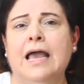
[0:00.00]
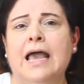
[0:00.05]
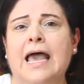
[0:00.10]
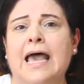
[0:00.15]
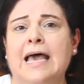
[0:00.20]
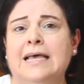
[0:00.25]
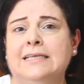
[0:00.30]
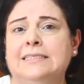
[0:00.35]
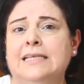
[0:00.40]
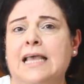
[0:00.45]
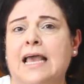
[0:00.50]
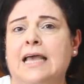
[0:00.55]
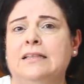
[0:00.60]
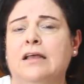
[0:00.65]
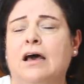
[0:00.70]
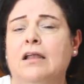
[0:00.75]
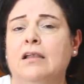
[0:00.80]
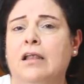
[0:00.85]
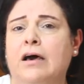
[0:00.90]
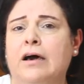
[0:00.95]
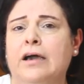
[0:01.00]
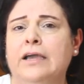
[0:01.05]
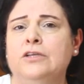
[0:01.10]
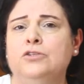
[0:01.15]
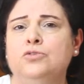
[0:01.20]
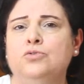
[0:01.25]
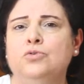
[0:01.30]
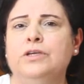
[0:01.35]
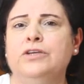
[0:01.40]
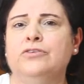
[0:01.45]
as an ally
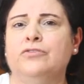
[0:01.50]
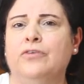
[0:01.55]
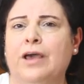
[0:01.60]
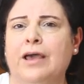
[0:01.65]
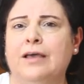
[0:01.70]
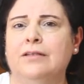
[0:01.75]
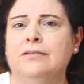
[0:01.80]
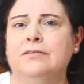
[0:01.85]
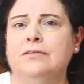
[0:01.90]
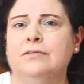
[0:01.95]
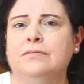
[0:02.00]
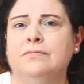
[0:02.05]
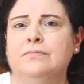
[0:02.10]
to Iran,